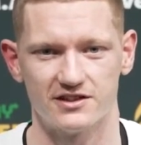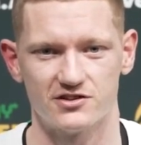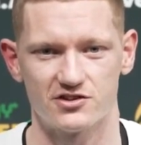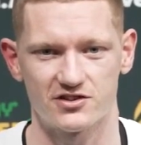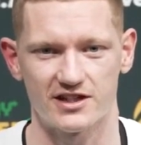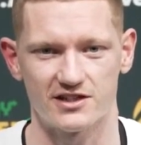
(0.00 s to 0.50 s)
and
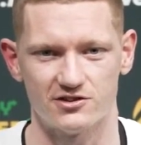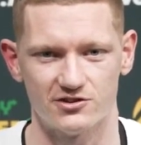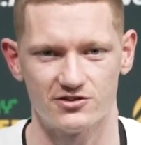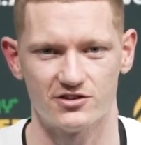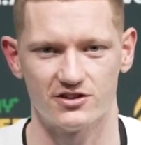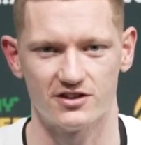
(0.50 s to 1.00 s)
just to get
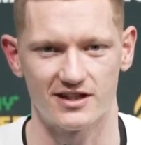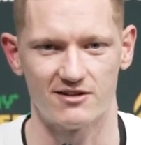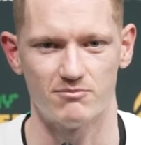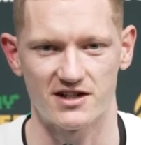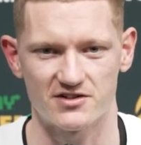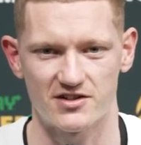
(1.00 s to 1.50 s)
used to
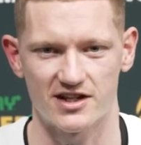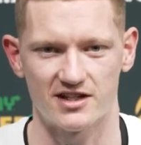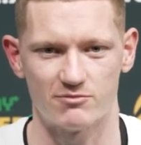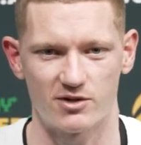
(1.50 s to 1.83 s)
that match day